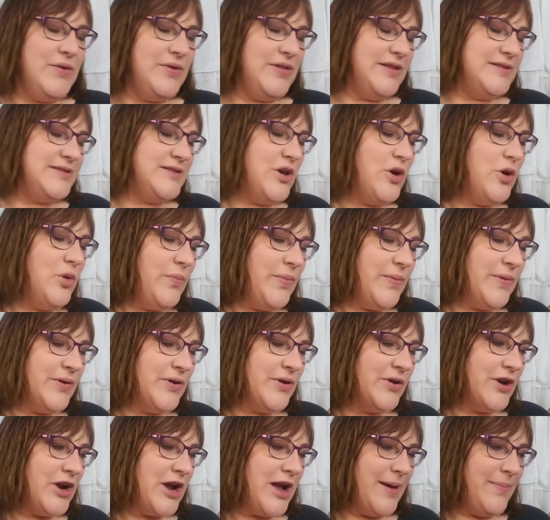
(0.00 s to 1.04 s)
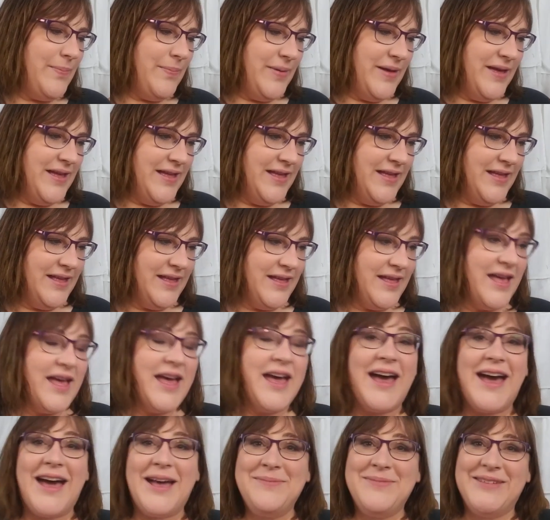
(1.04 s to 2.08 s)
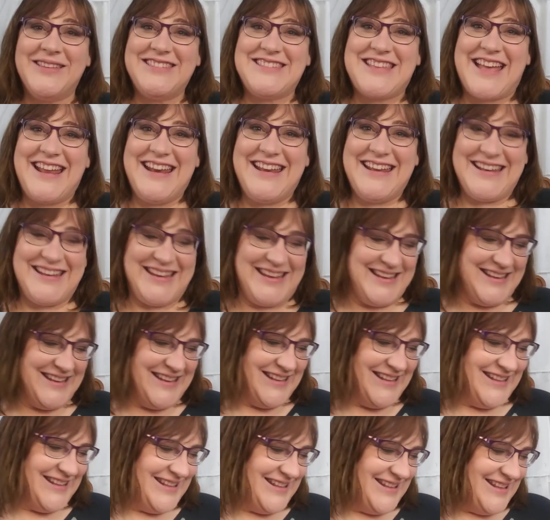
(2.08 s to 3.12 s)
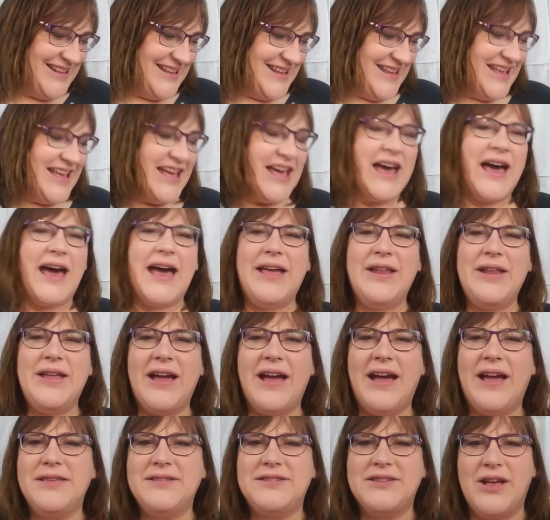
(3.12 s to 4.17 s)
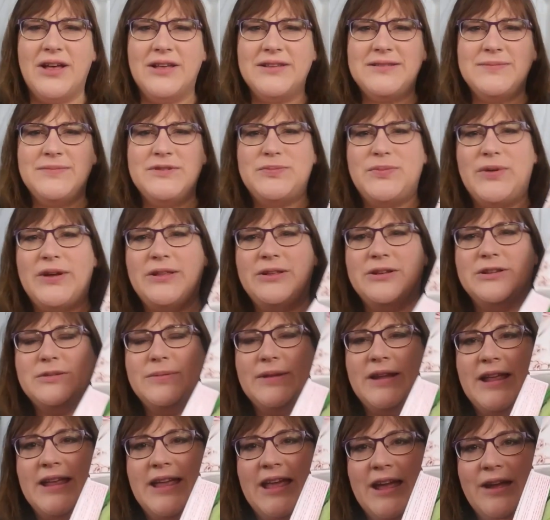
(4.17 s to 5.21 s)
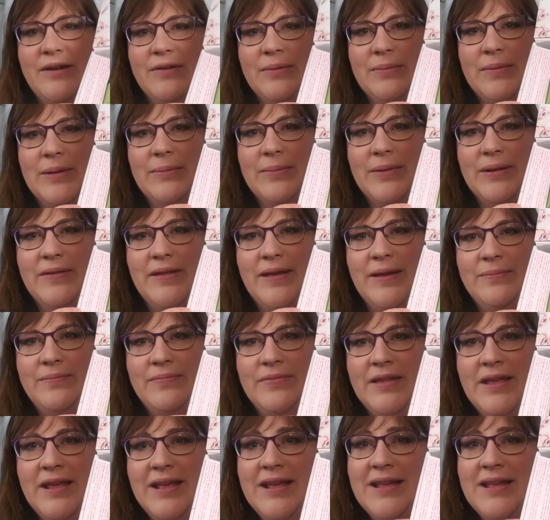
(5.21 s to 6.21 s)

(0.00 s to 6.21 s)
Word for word: Let's open her up. I'm excited. I, I saw some spoilers, but I can't remember them.